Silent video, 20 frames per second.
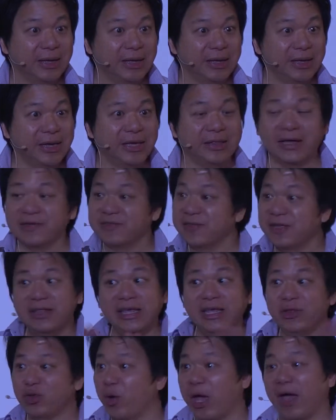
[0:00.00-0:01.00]
It doesn't
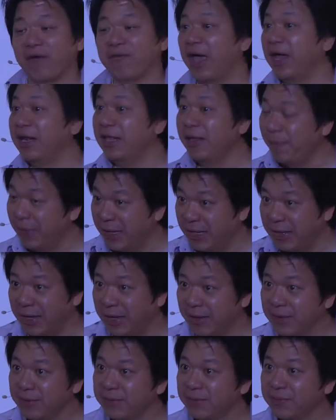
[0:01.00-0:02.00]
need to have any
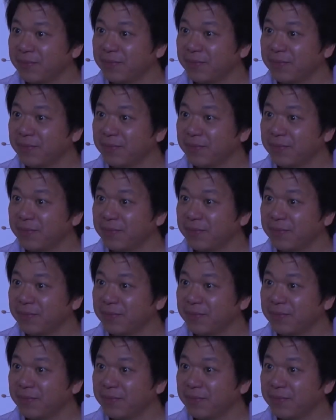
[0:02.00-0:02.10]
meaning